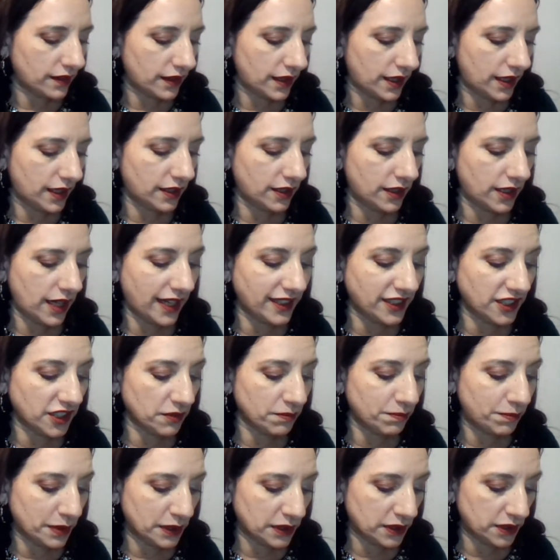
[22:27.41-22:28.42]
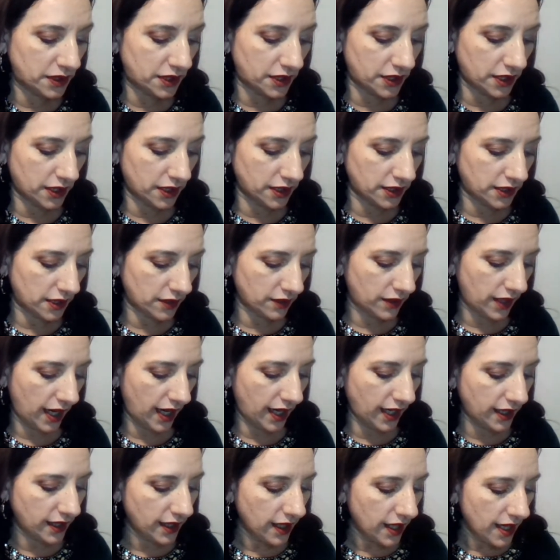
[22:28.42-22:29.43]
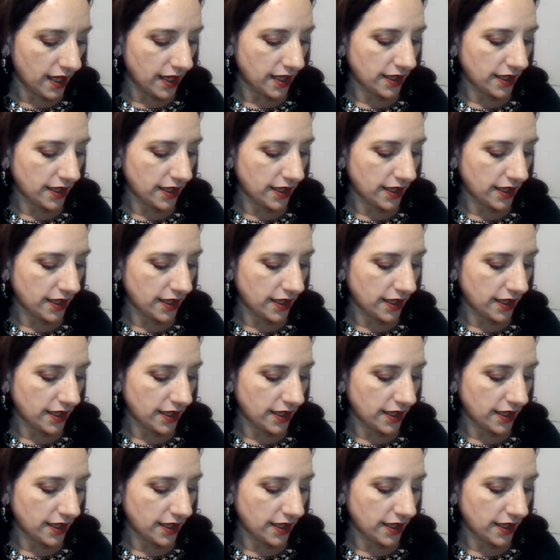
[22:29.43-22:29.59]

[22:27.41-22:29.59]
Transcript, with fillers: here and your boosters, okay?